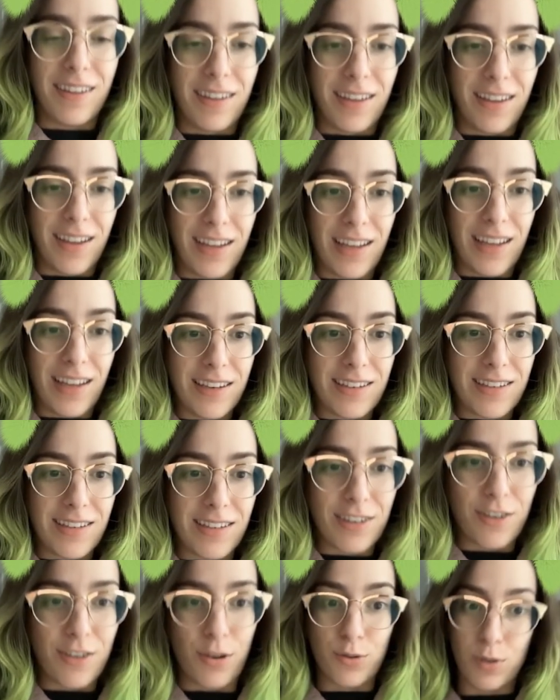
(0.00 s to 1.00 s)
It
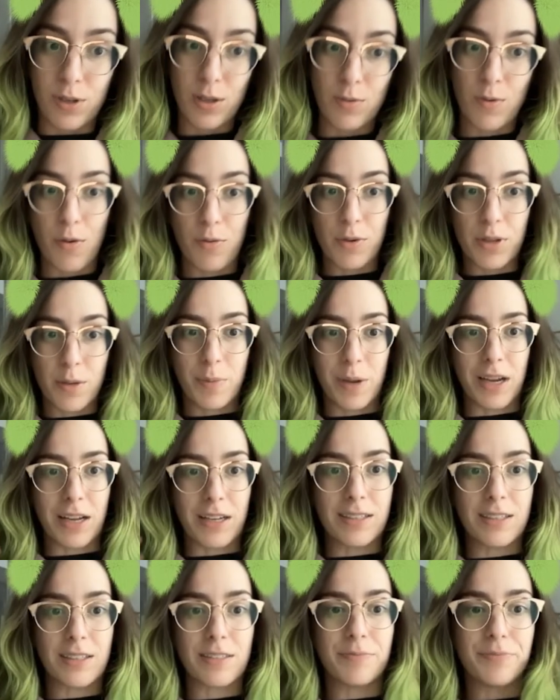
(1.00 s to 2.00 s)
goes really well with the
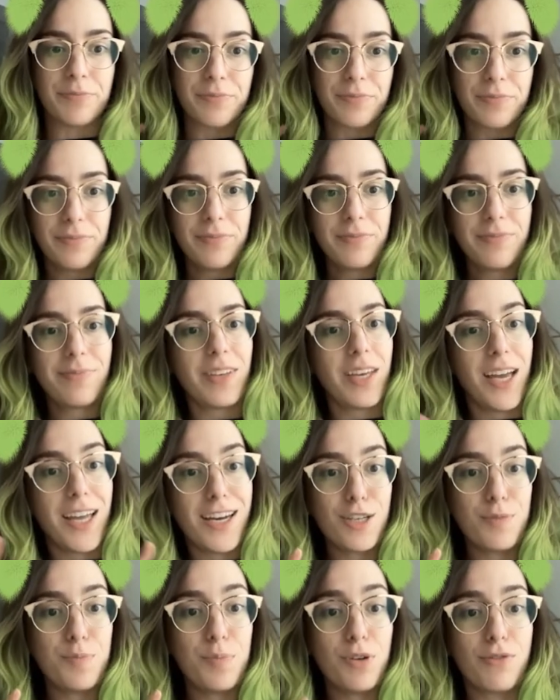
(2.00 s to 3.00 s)
pants, and
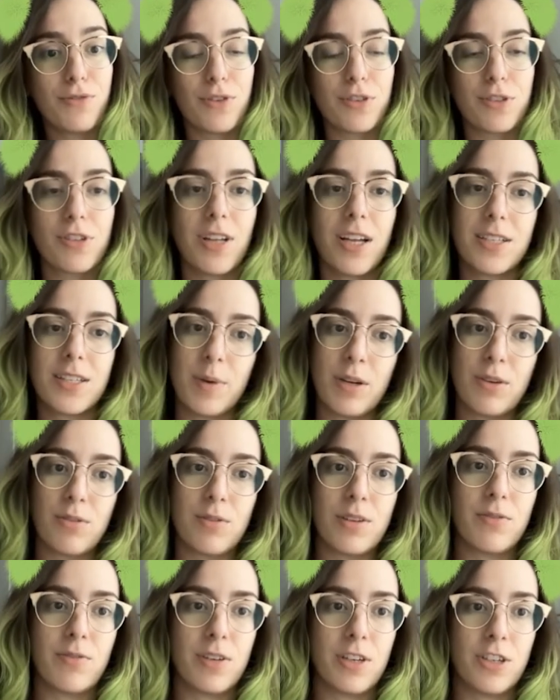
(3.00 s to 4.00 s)
it's beautiful. So that's my
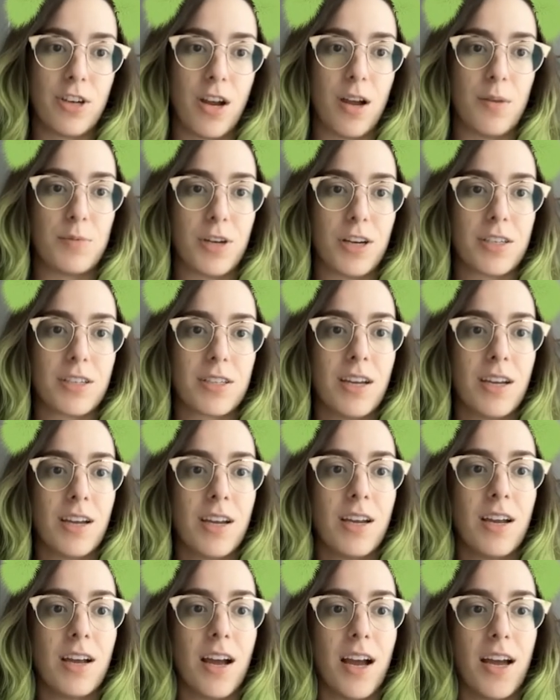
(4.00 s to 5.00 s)
only finished object.
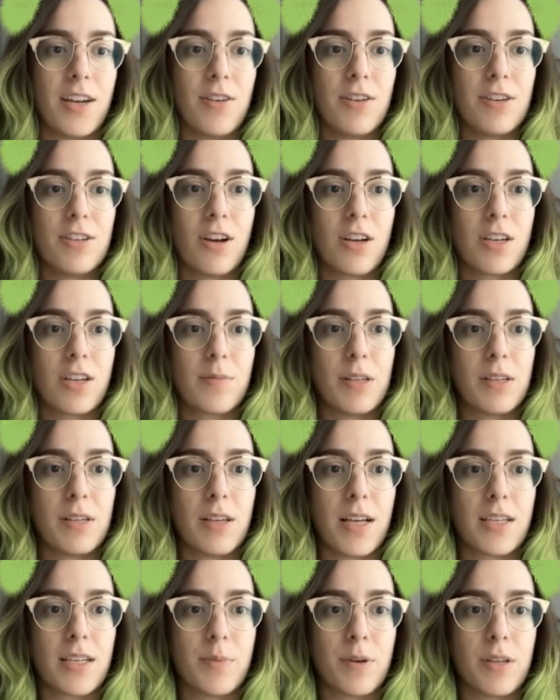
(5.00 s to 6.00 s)
I know I talked about
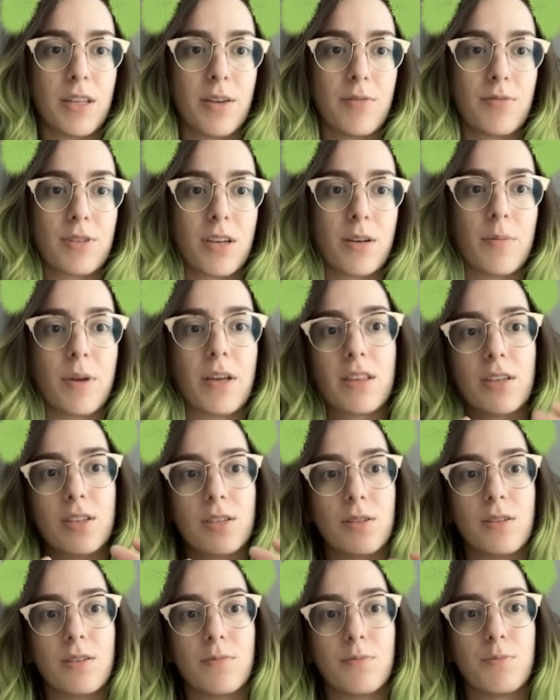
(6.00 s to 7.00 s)
last month I was going to make
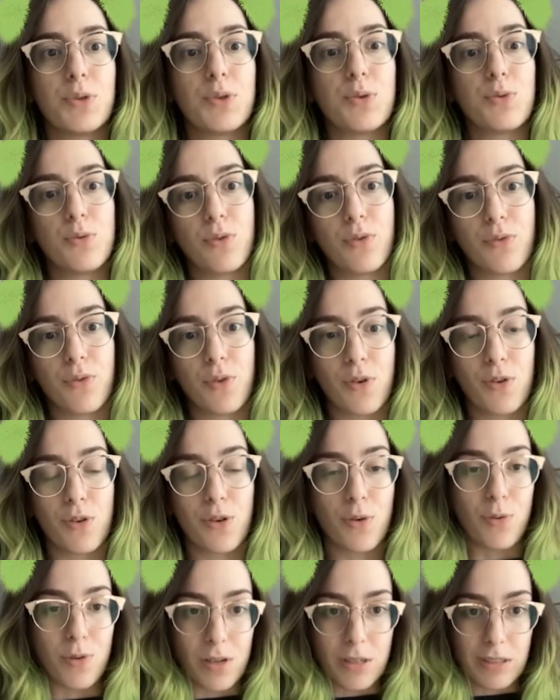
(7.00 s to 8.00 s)
this beautiful
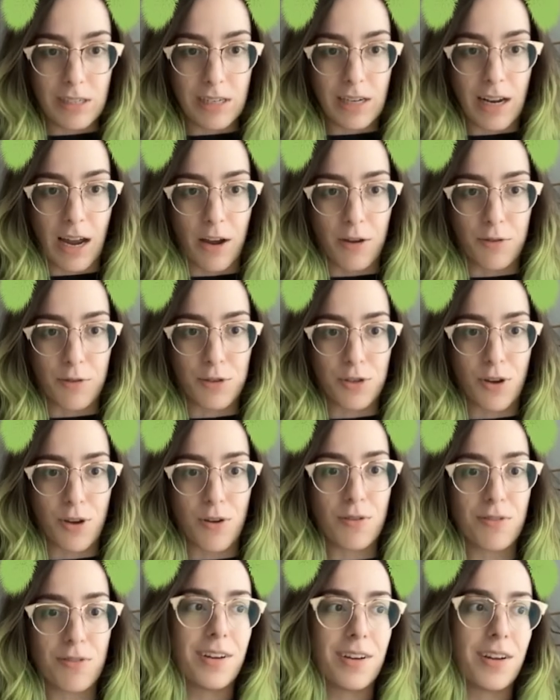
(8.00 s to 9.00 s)
quilted house
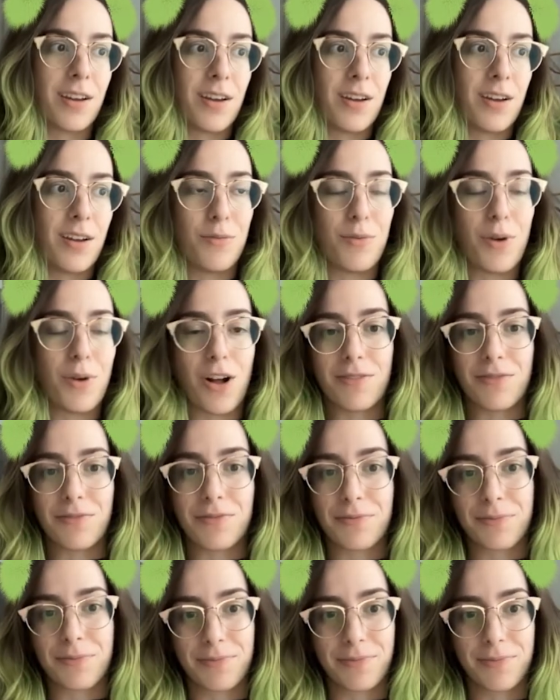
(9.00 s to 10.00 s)
coat. Well,
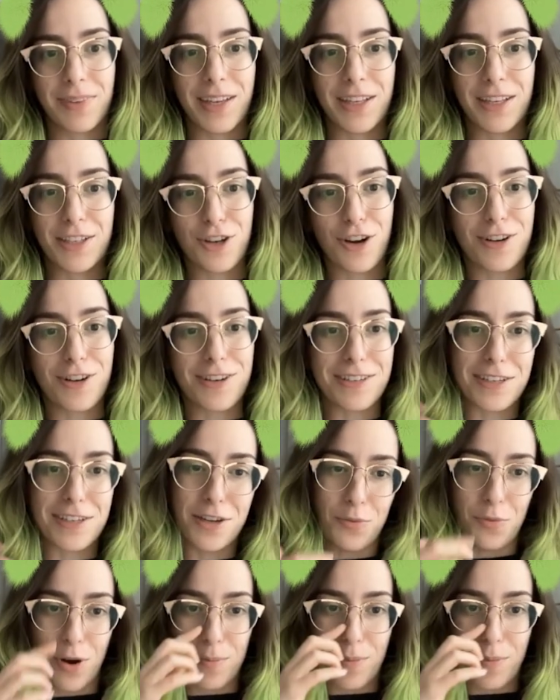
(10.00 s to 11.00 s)
it started to
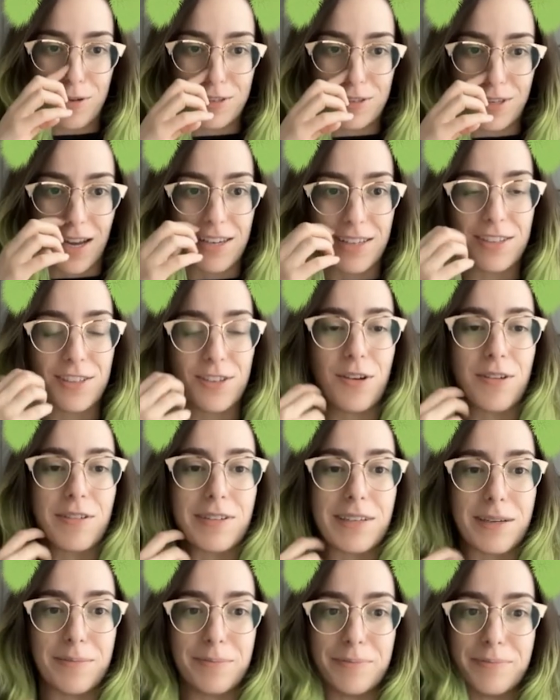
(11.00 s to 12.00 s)
get warm outside. So I was
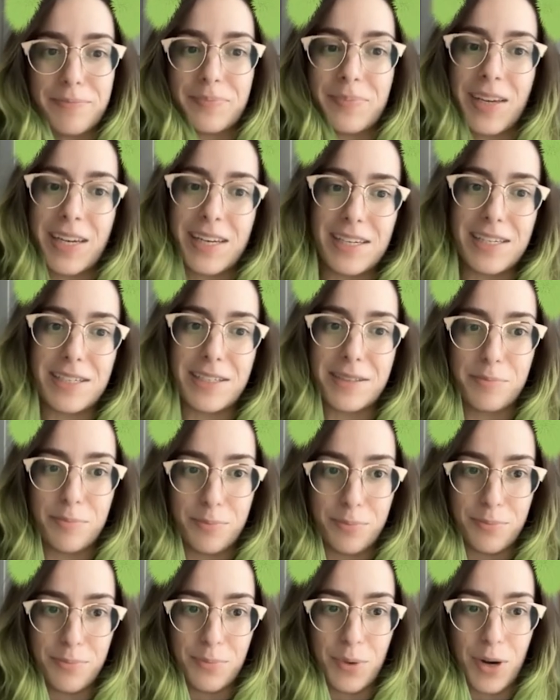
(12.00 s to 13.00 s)
like, I need to
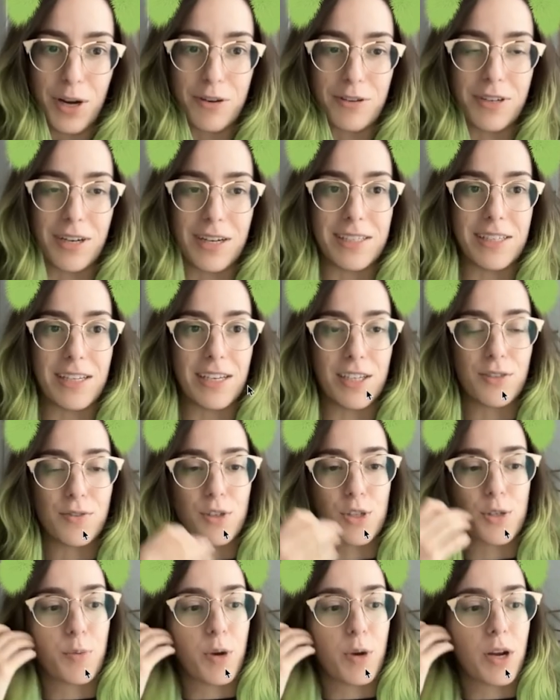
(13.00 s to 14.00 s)
prioritize things
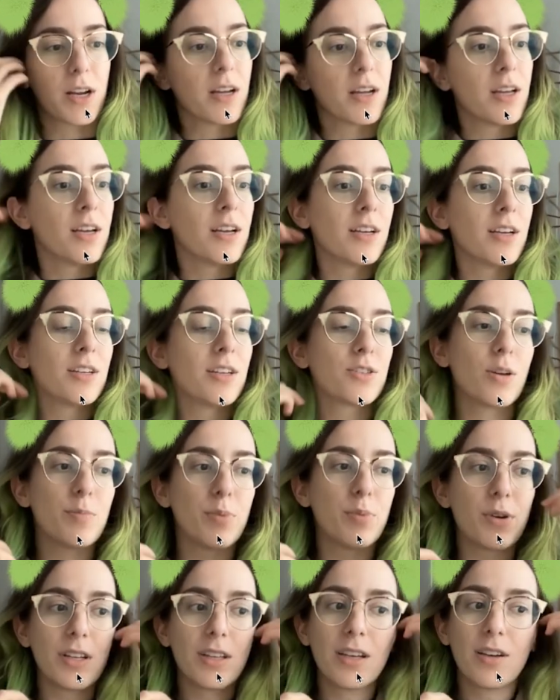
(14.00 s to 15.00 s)
for spring. So I'm
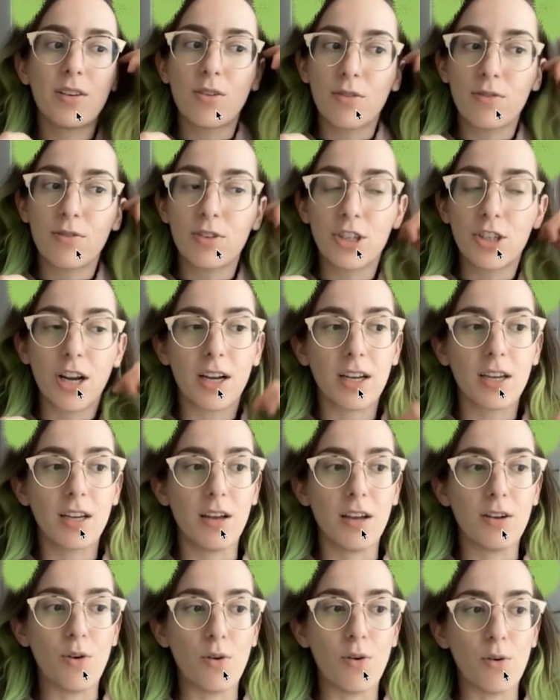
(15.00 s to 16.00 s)
putting that Hova jacket
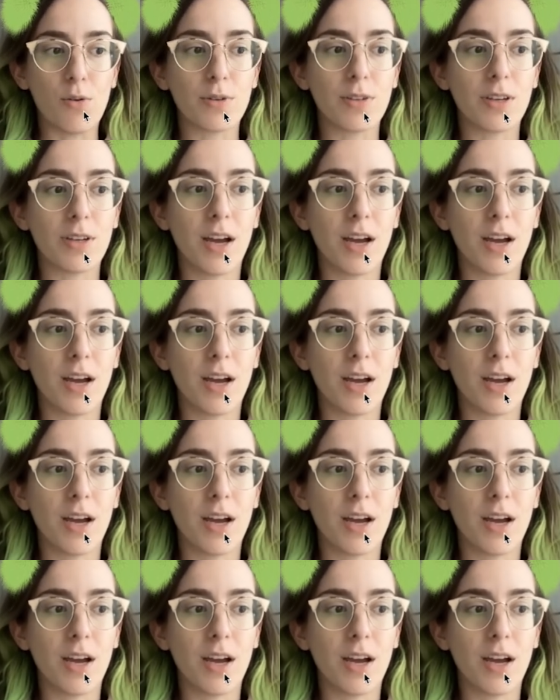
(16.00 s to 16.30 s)
on hold.